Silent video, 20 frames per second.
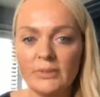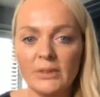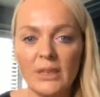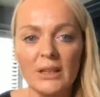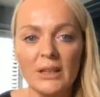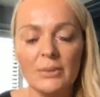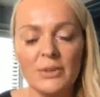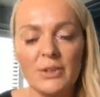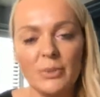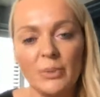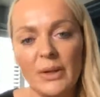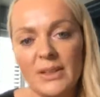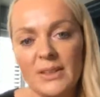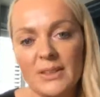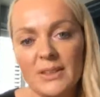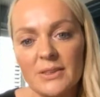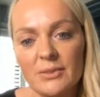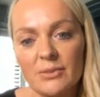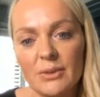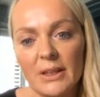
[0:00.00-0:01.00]
it was a
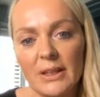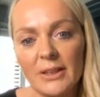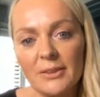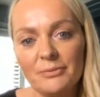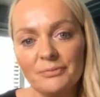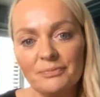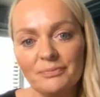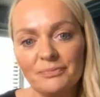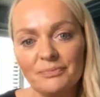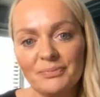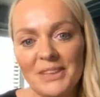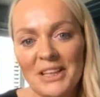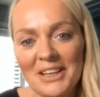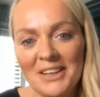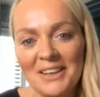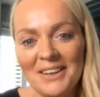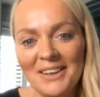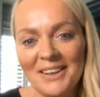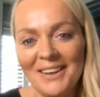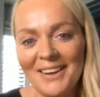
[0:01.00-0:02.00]
waste, really.
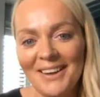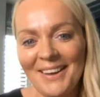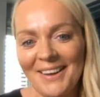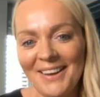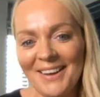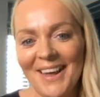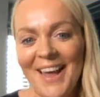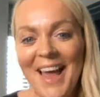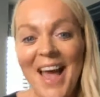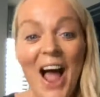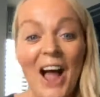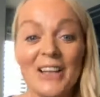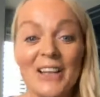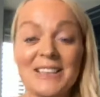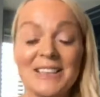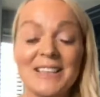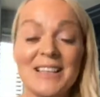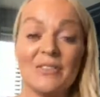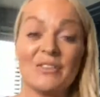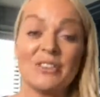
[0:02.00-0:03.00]
I
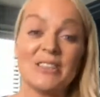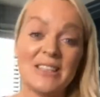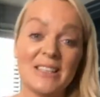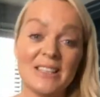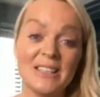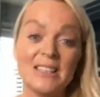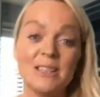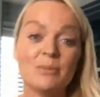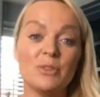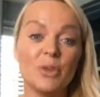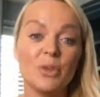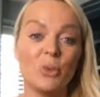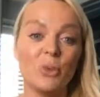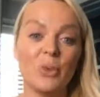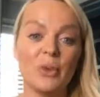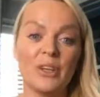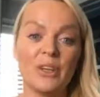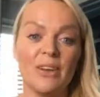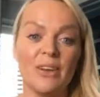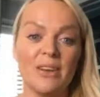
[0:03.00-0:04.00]
didn't have a system to
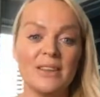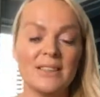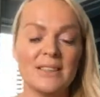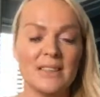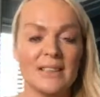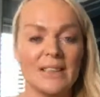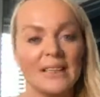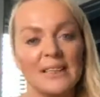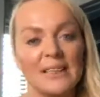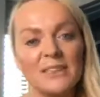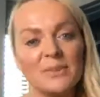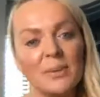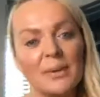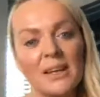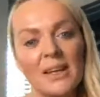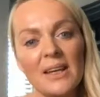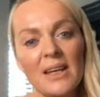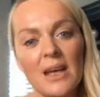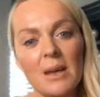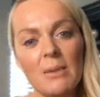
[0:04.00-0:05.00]
organize the leads when
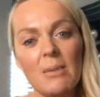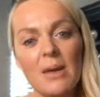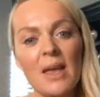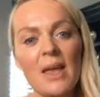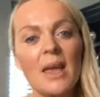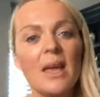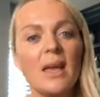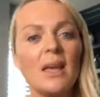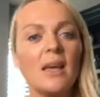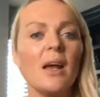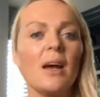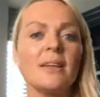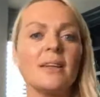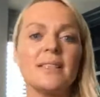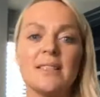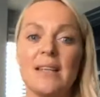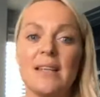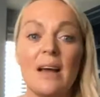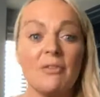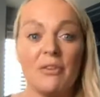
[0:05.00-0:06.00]
they came in. I
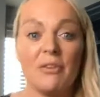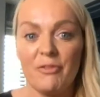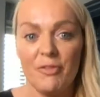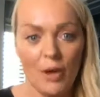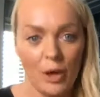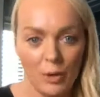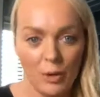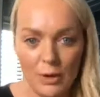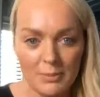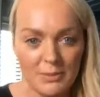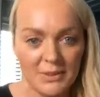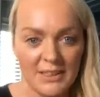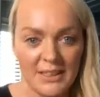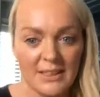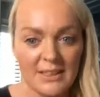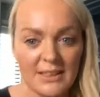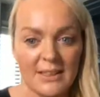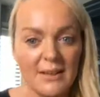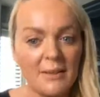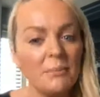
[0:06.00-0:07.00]
didn't have a follow-up
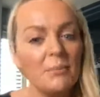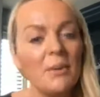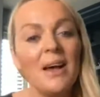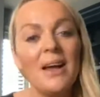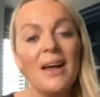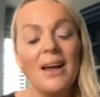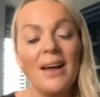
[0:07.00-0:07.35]
system.